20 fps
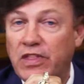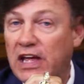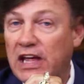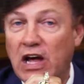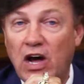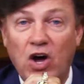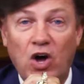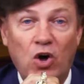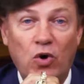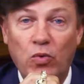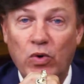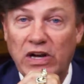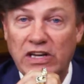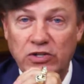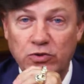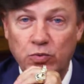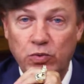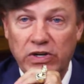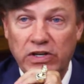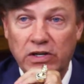they
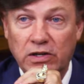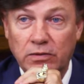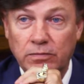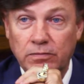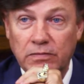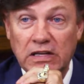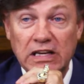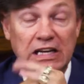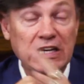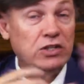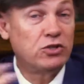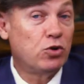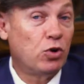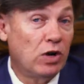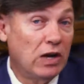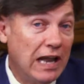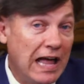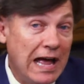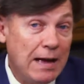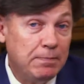always will. Is there
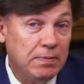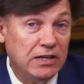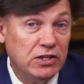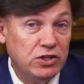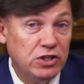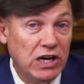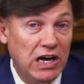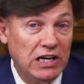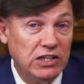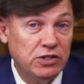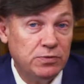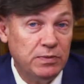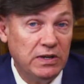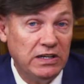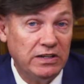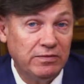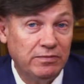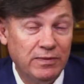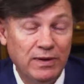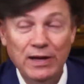a lap in judgment?